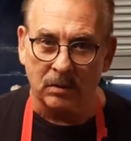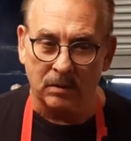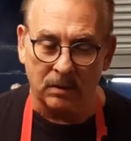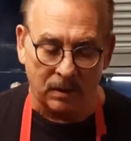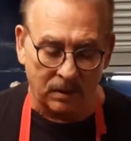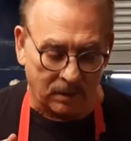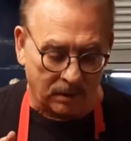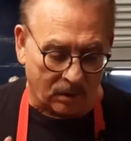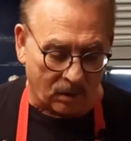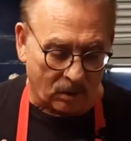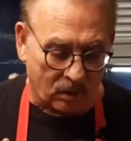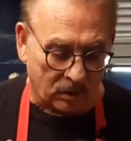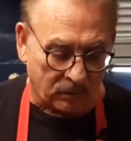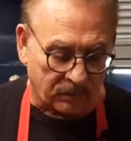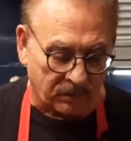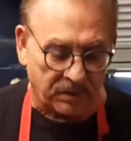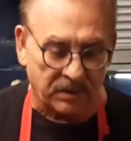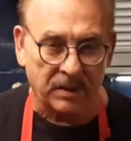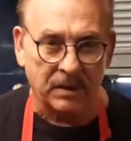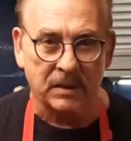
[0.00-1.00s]
it calls
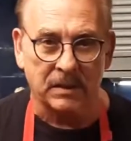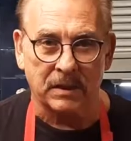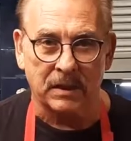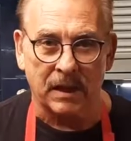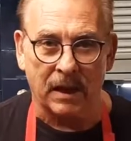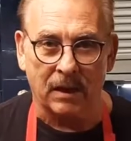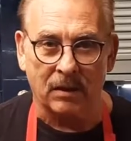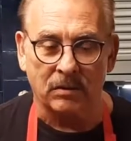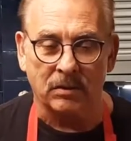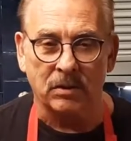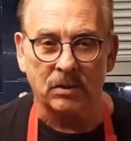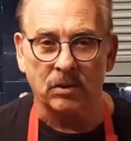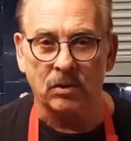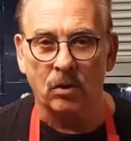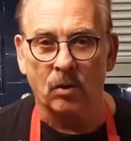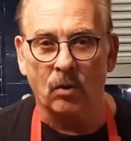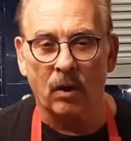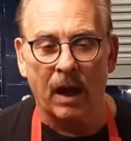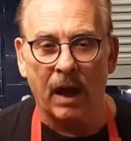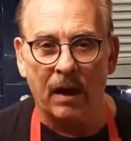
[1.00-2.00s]
for 16 ounces, you
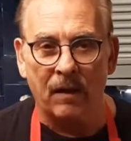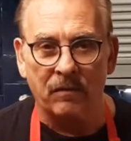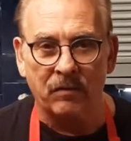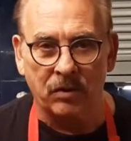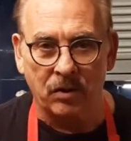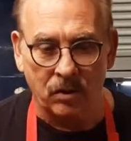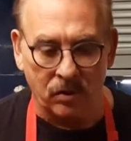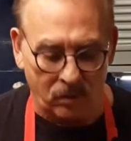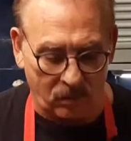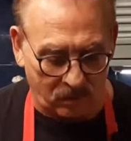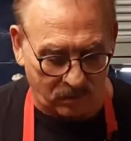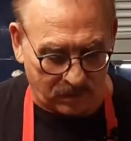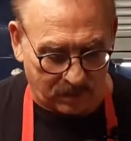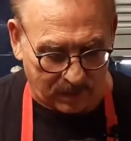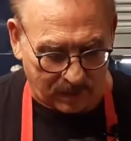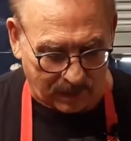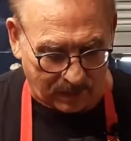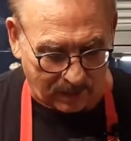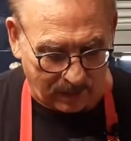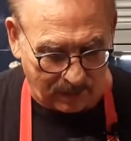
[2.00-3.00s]
don't have to use
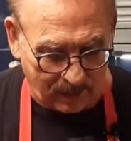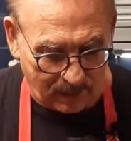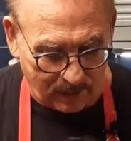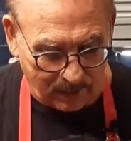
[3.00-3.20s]
that.